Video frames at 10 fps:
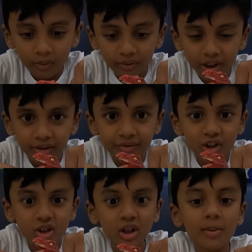And when a
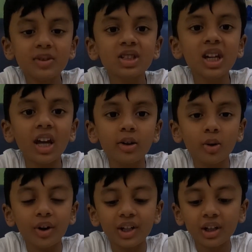fish comes near
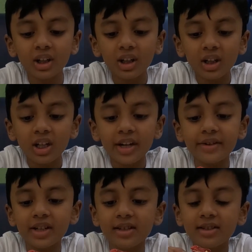to it,
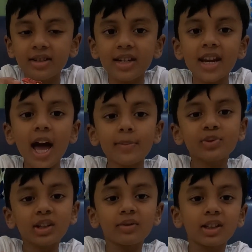it just
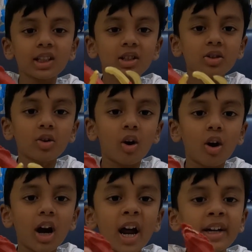snaps it with its
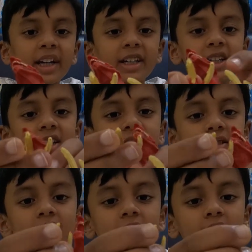claw and eats it.